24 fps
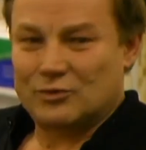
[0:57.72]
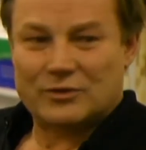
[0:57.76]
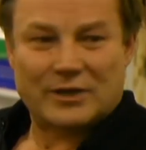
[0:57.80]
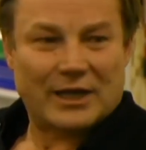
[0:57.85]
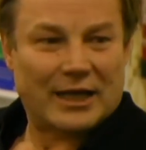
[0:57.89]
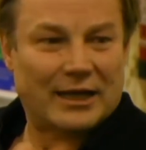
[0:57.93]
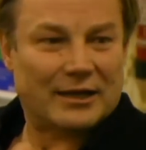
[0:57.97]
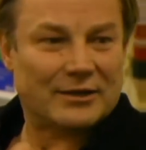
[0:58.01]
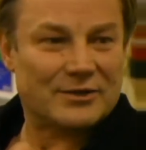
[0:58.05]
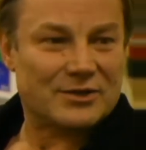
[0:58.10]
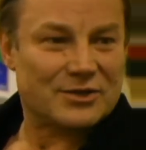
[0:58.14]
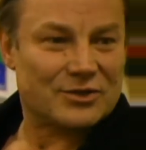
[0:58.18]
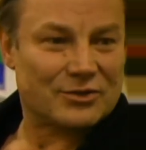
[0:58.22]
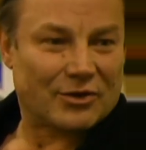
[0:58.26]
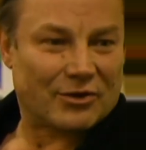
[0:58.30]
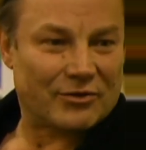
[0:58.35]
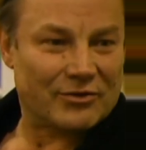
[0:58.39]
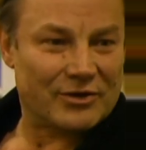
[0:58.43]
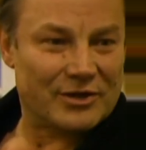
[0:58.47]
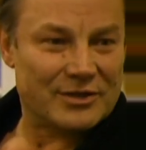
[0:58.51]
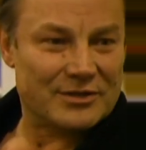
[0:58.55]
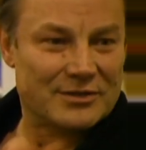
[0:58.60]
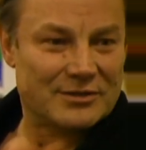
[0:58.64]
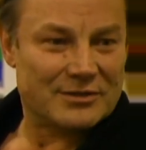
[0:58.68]
tell
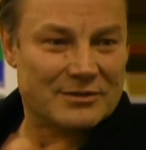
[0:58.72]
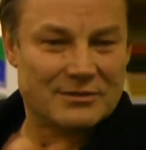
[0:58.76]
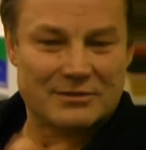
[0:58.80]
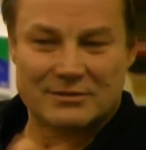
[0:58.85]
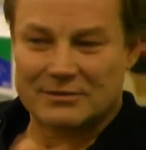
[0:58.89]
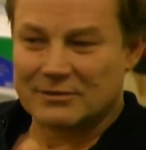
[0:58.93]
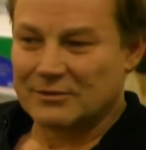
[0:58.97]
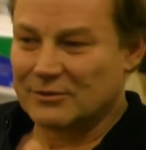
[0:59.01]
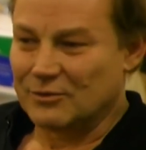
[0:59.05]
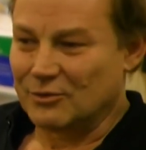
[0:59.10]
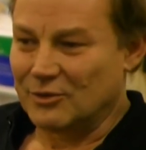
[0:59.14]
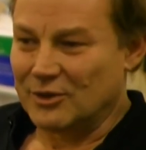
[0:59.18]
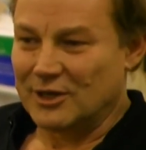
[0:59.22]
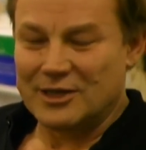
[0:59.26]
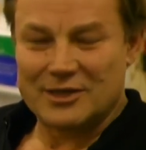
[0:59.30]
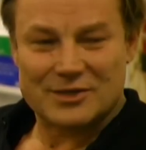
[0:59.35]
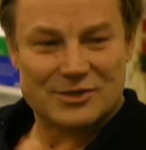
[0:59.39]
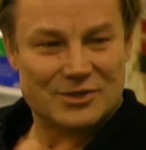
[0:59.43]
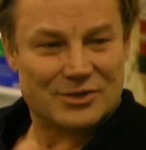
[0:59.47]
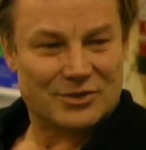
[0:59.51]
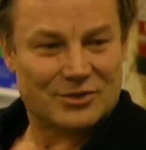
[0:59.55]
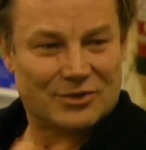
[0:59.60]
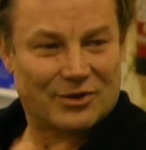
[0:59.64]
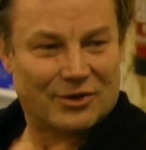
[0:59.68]
stories, to hear
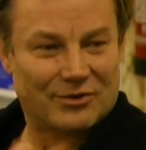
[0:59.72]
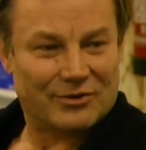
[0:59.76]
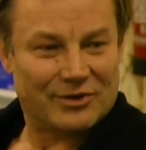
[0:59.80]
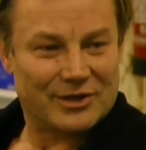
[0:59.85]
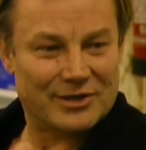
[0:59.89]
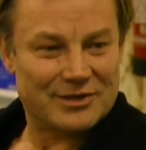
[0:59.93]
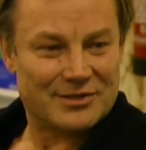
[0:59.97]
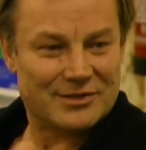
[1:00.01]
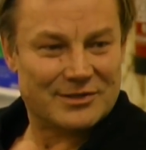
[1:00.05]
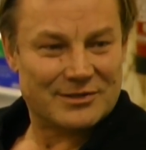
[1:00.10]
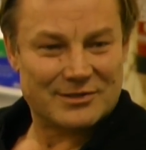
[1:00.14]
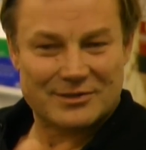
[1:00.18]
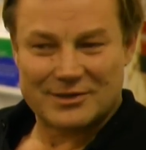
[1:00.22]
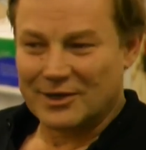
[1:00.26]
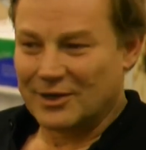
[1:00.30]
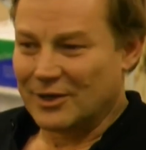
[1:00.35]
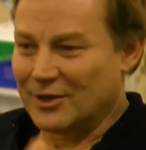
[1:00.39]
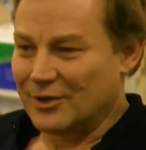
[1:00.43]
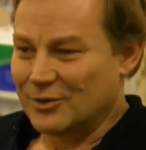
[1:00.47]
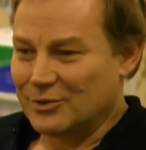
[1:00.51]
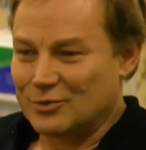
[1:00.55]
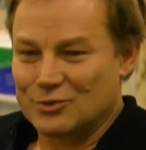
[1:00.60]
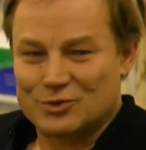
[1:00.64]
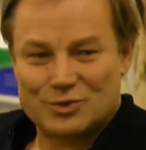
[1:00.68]
stories,
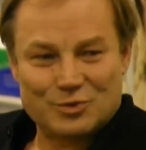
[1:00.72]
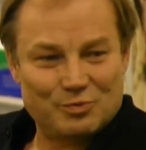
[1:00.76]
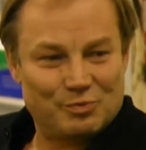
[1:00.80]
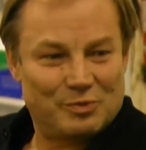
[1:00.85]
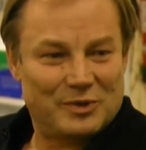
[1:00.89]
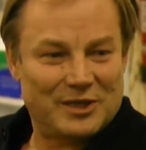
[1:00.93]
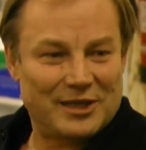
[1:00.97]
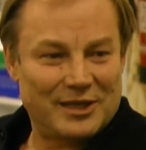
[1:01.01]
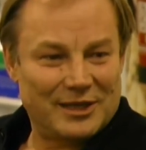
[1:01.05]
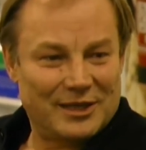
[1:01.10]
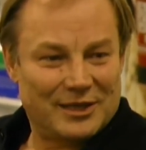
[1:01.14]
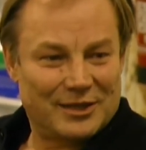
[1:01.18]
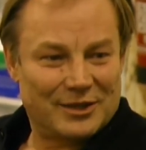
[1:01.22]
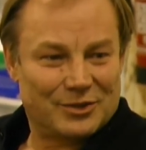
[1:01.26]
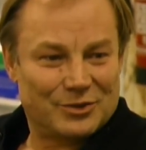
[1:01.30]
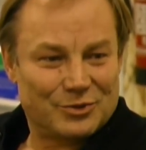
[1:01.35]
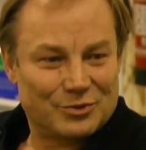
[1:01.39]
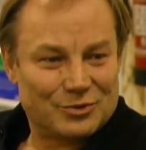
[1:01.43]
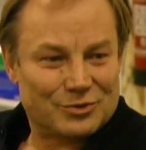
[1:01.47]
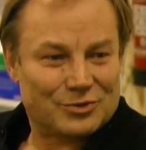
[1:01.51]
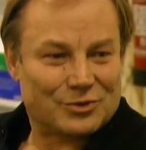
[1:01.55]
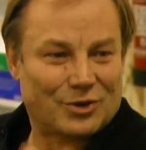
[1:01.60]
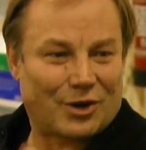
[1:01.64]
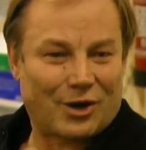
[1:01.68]
mm. to speak, to
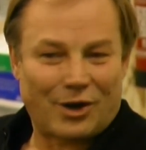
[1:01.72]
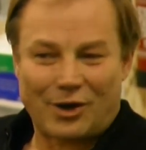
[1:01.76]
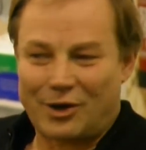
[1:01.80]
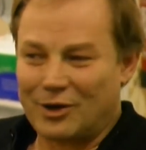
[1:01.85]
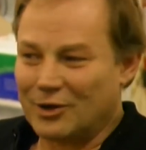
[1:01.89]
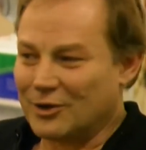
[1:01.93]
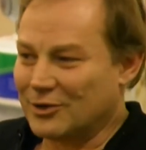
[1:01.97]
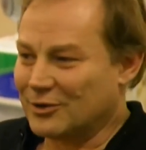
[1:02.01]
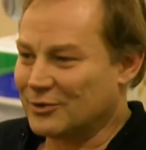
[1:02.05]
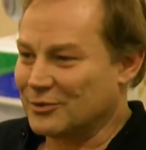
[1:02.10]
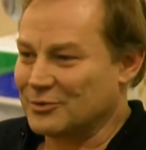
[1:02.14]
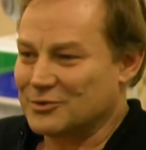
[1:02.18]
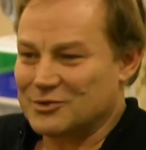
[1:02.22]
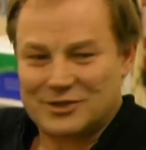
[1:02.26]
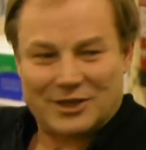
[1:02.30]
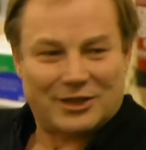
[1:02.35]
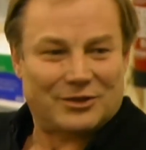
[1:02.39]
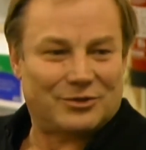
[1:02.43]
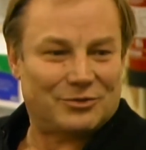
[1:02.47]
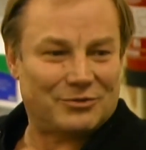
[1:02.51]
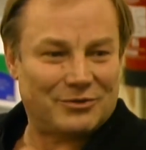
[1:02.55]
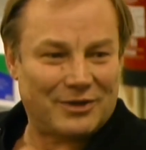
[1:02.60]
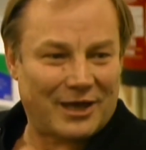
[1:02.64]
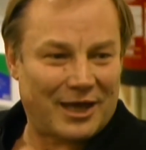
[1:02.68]
talk, to
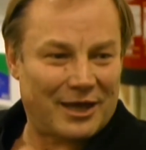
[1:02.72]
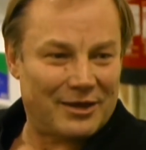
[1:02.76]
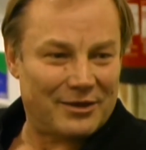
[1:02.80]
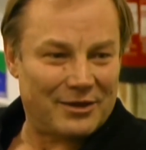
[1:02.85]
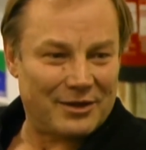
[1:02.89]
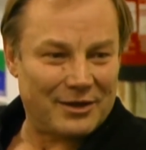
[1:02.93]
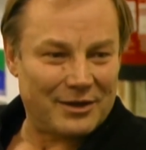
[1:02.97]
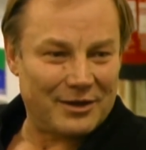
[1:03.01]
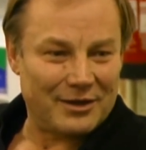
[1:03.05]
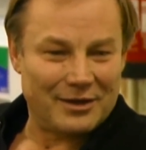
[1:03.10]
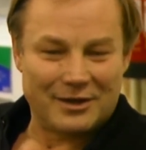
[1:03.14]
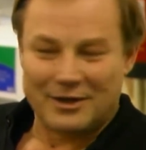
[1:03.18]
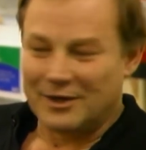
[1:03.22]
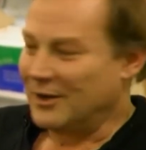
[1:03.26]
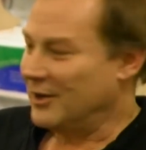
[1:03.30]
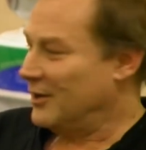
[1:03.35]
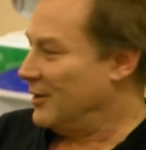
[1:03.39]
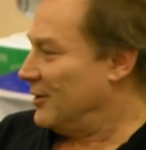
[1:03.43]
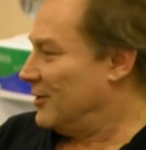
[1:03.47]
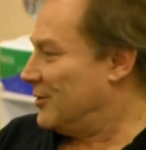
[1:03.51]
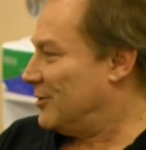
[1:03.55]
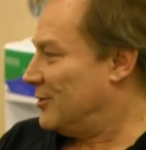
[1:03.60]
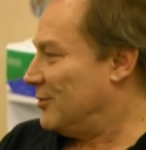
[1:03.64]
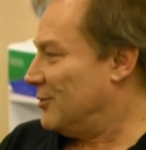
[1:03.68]
sit together,
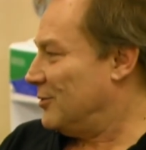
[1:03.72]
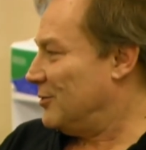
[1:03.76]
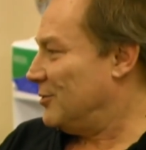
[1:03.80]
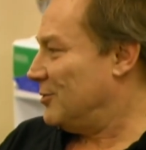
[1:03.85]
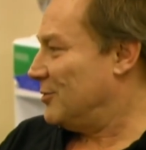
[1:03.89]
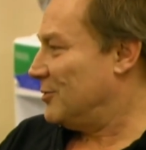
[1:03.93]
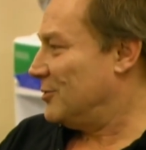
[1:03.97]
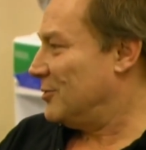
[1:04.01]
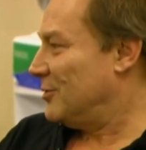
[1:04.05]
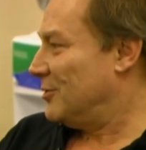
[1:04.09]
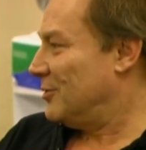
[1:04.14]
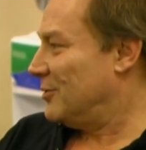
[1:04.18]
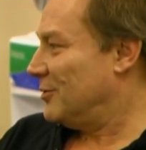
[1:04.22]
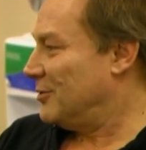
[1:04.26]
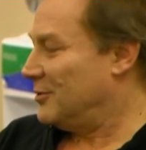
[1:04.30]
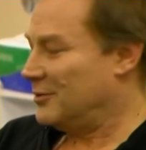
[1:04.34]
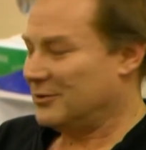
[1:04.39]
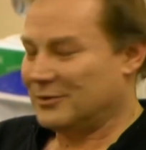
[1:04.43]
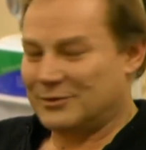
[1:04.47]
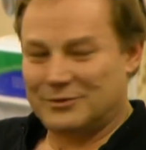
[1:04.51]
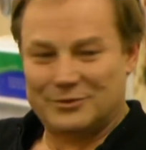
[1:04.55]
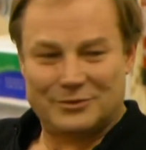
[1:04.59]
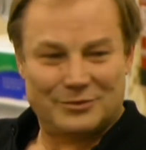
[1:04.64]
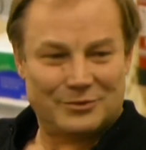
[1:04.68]
to, uh,
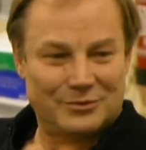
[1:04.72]
to